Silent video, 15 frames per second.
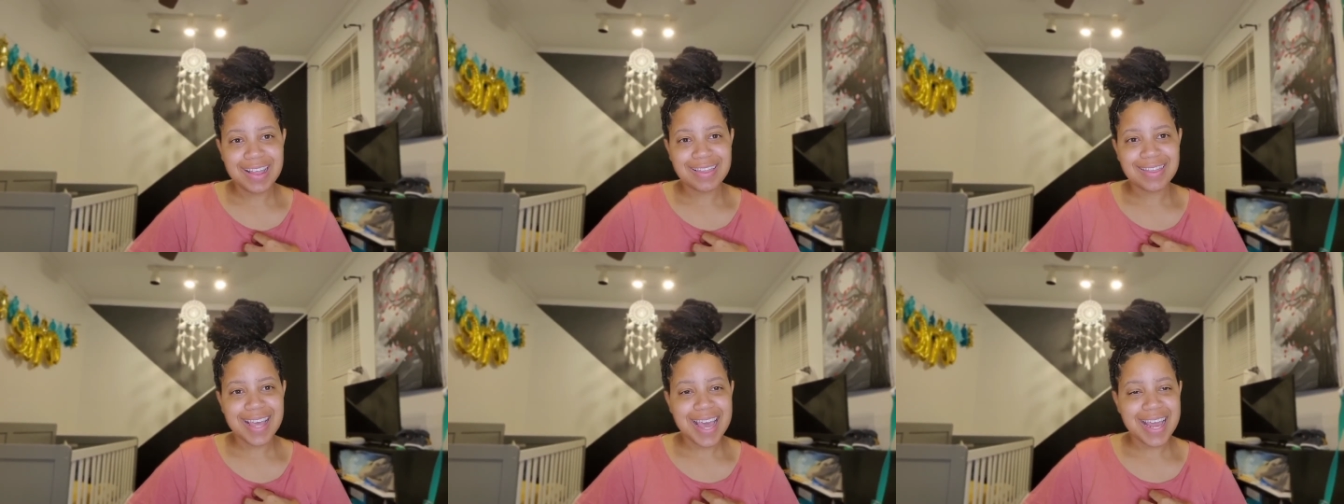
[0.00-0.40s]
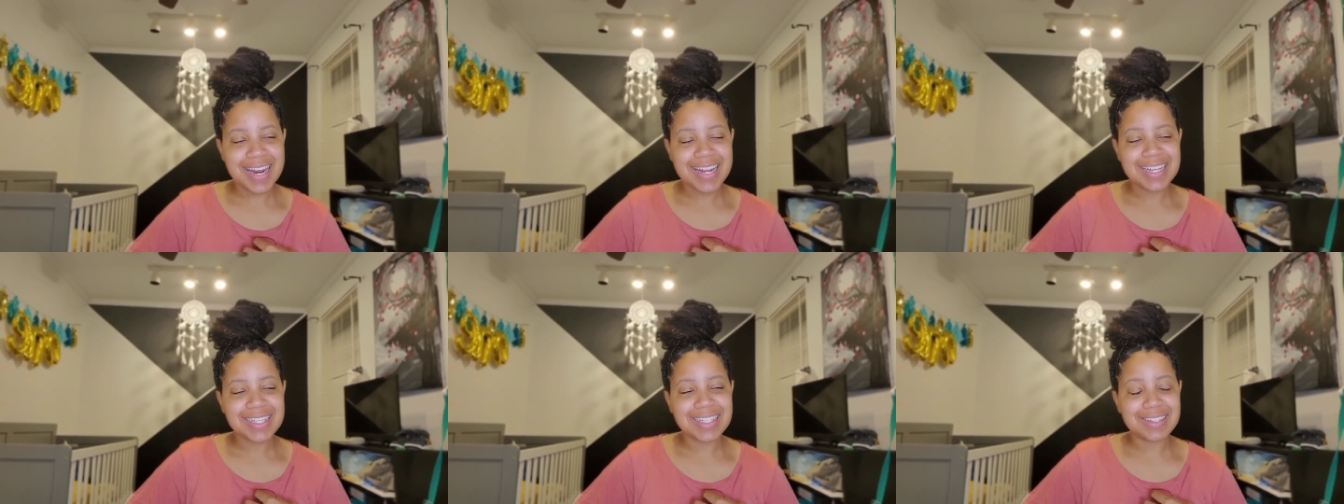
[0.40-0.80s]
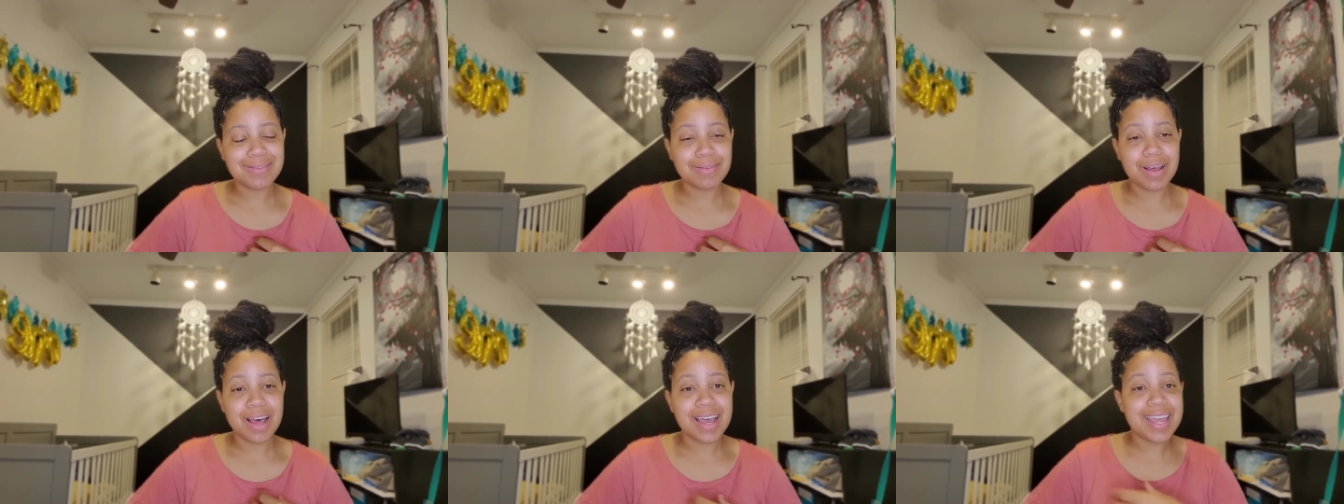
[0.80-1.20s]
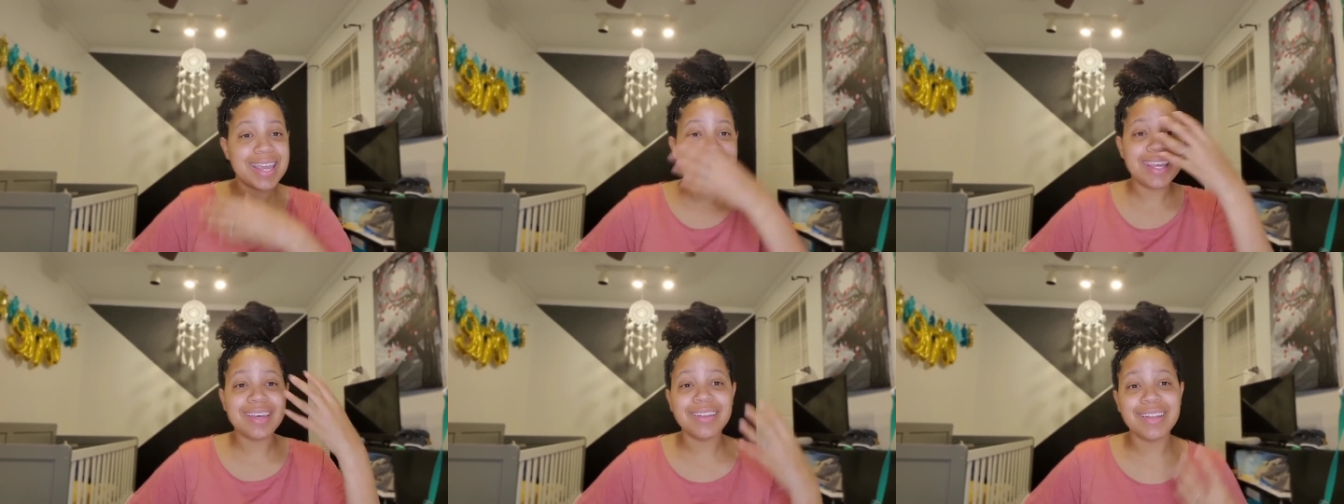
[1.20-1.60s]
that is a
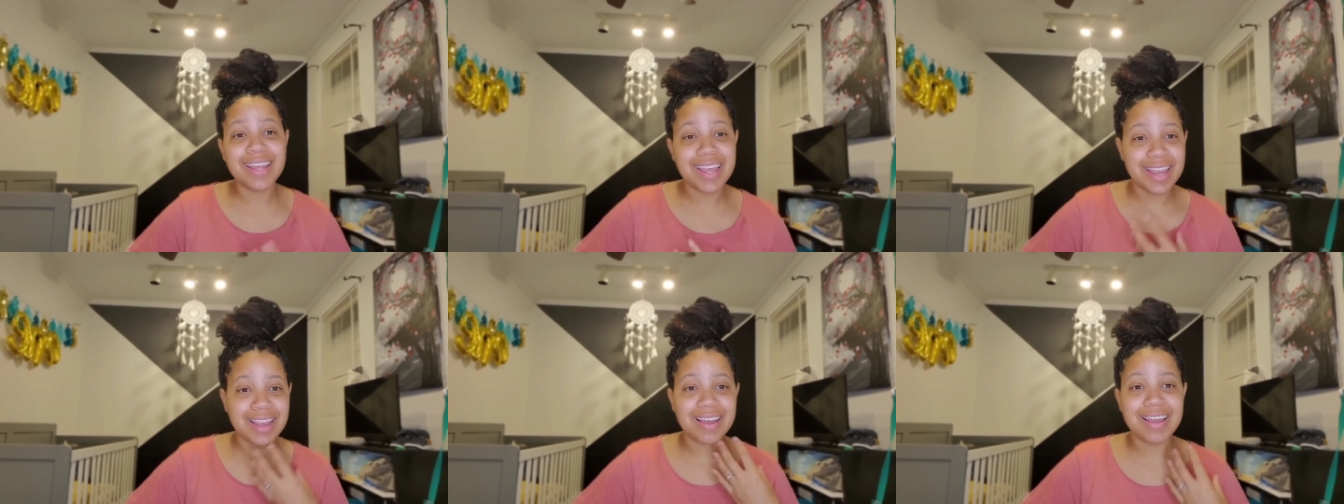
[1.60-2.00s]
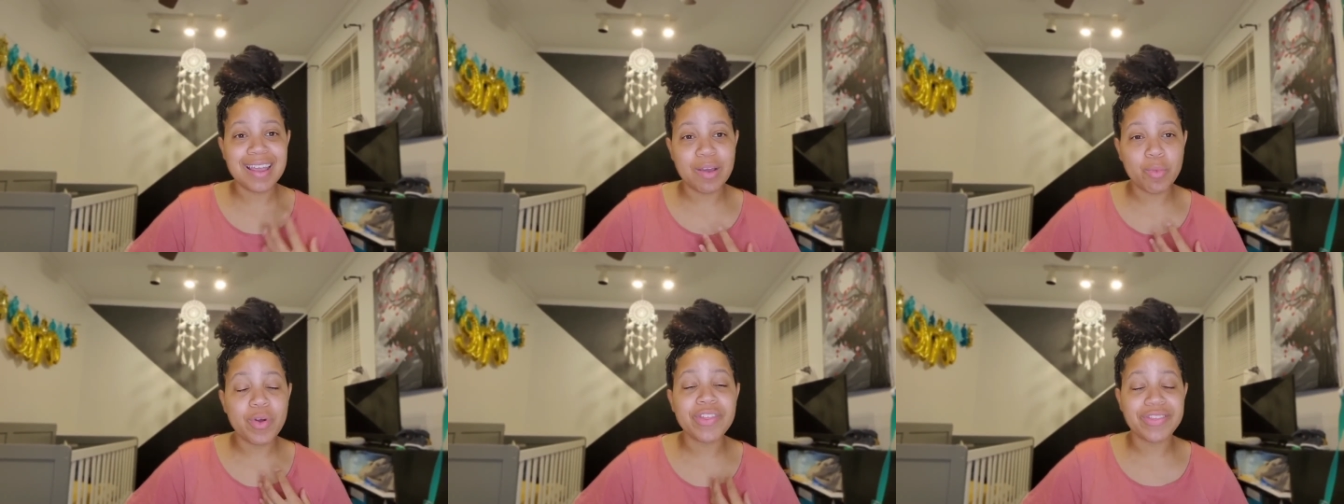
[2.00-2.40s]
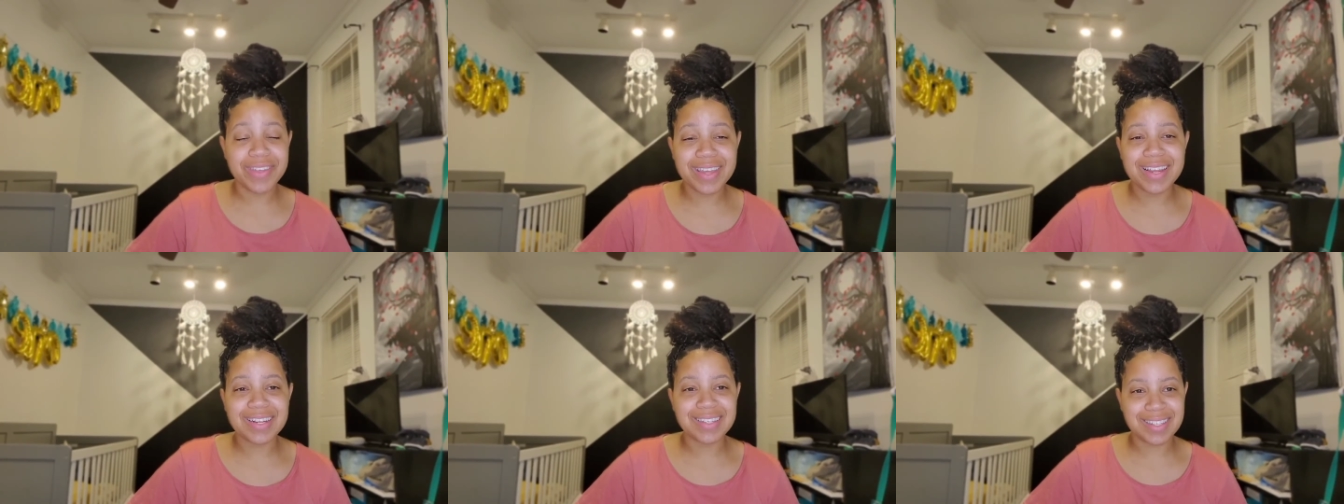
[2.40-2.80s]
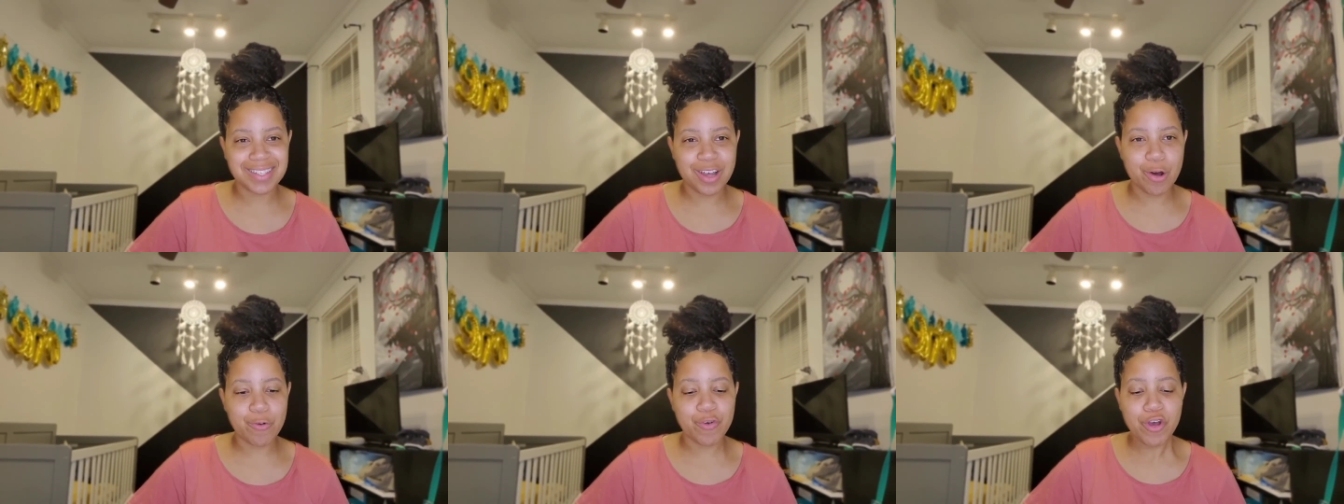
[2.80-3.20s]
healing within
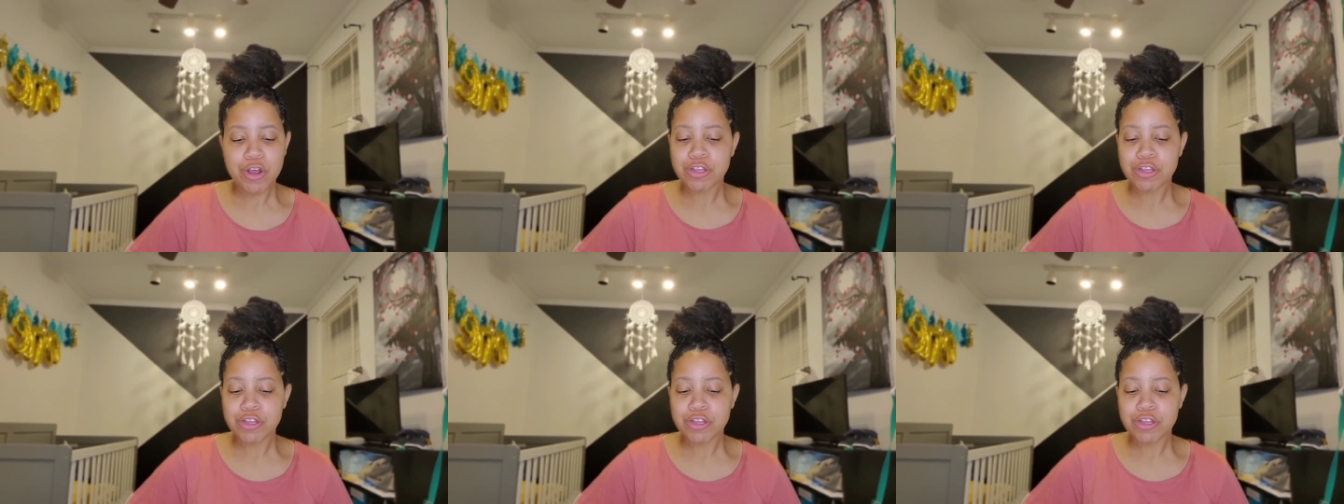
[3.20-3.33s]
itself.